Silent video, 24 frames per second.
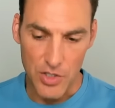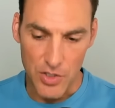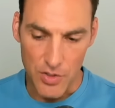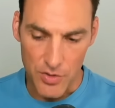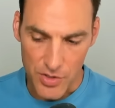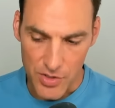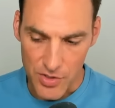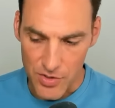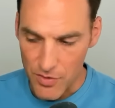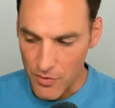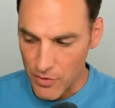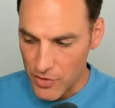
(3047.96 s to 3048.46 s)
you
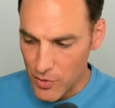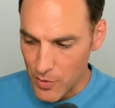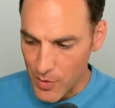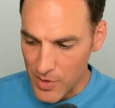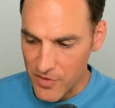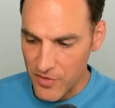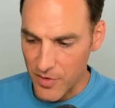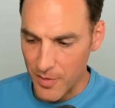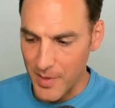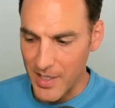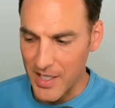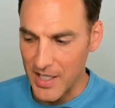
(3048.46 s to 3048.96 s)

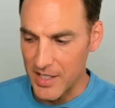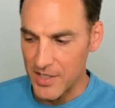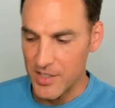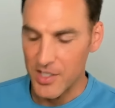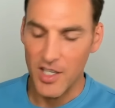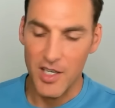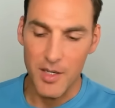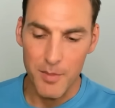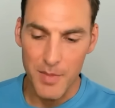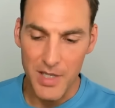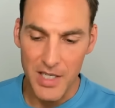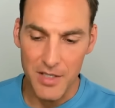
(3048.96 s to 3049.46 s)
switch from eating a
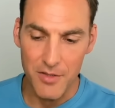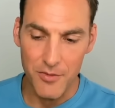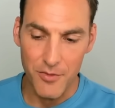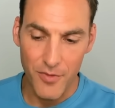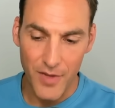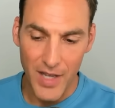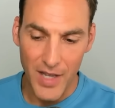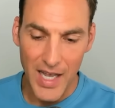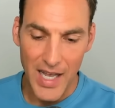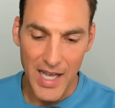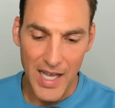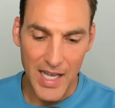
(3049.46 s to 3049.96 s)
ton of meat and
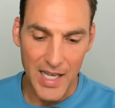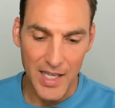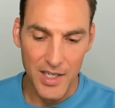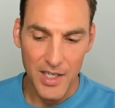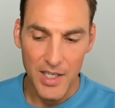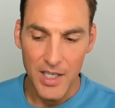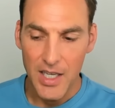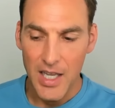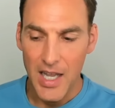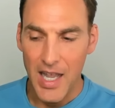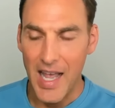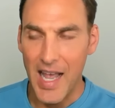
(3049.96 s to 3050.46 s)
fat
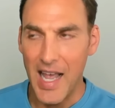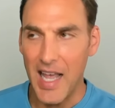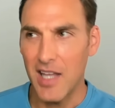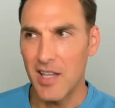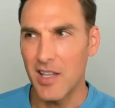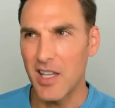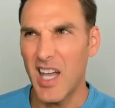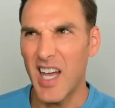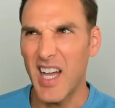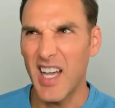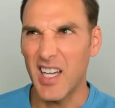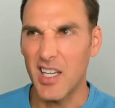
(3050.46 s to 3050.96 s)

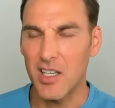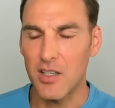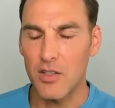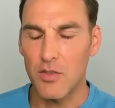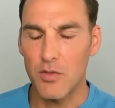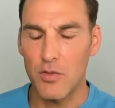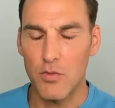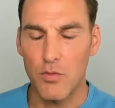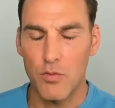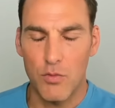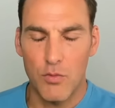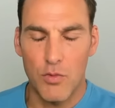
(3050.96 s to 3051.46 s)
and like
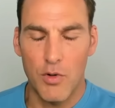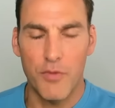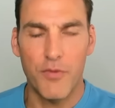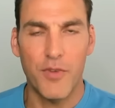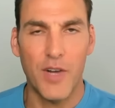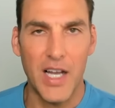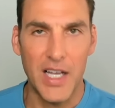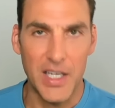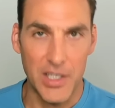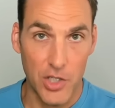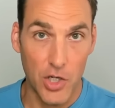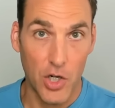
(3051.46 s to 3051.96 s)

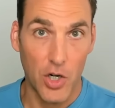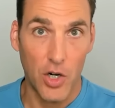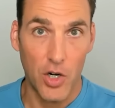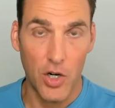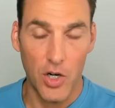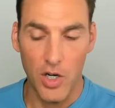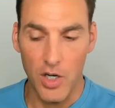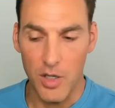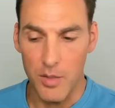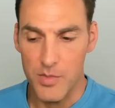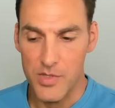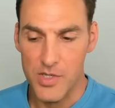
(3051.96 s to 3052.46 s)
refined
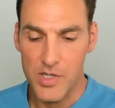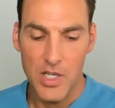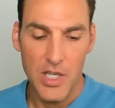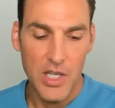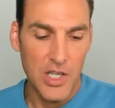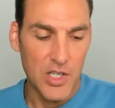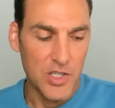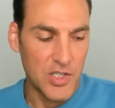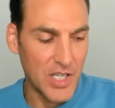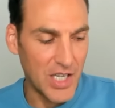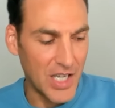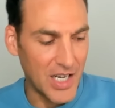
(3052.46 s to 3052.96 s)
carbs
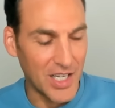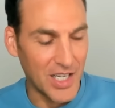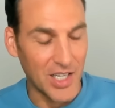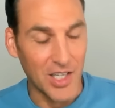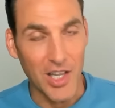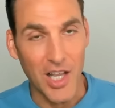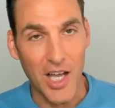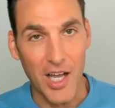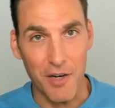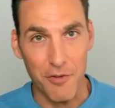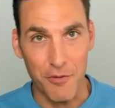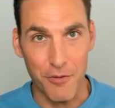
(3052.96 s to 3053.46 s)
to eating a
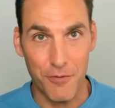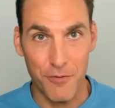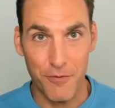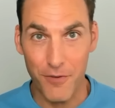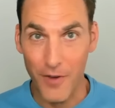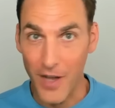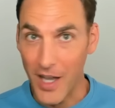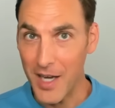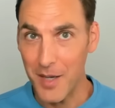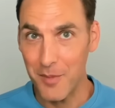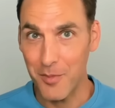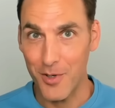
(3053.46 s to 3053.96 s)
lot of
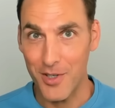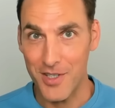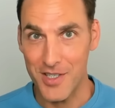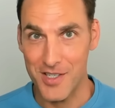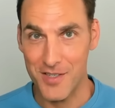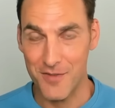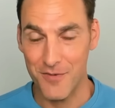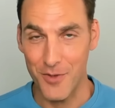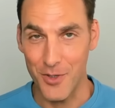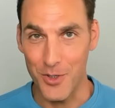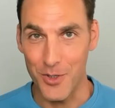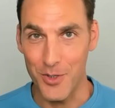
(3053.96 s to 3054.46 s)

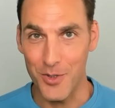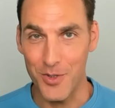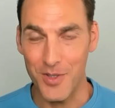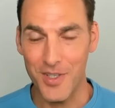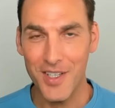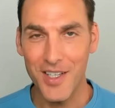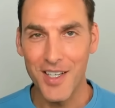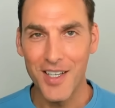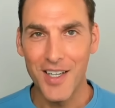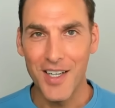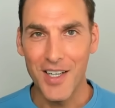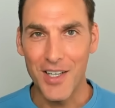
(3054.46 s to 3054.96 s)
fibrous
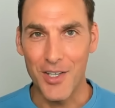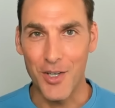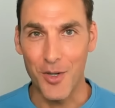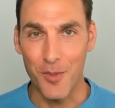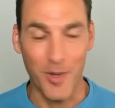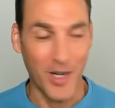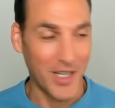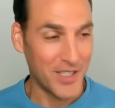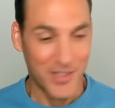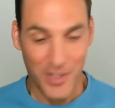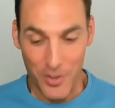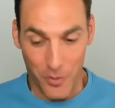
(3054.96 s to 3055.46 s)
food. Your
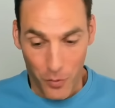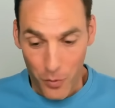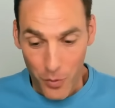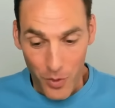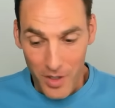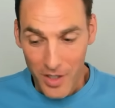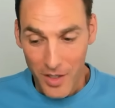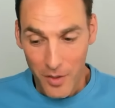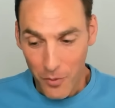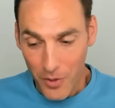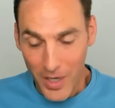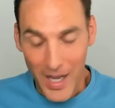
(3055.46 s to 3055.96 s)
body's like,
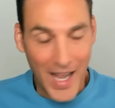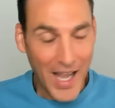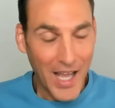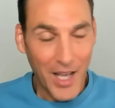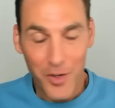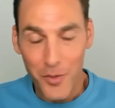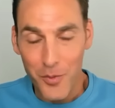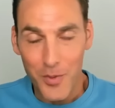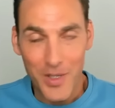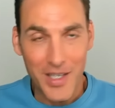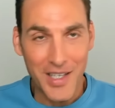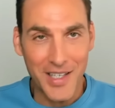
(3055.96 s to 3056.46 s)
what, how
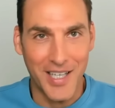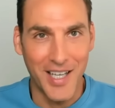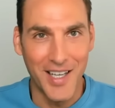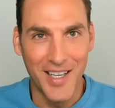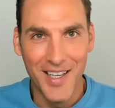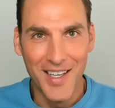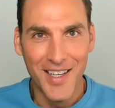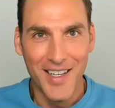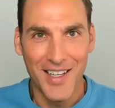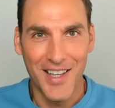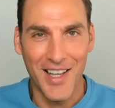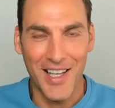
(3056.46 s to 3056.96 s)
do we,
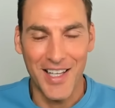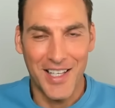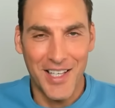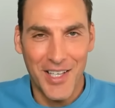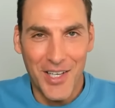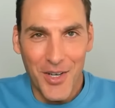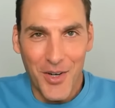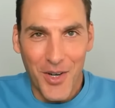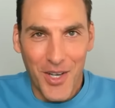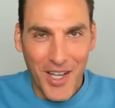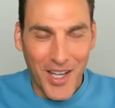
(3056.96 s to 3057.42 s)
like, you know,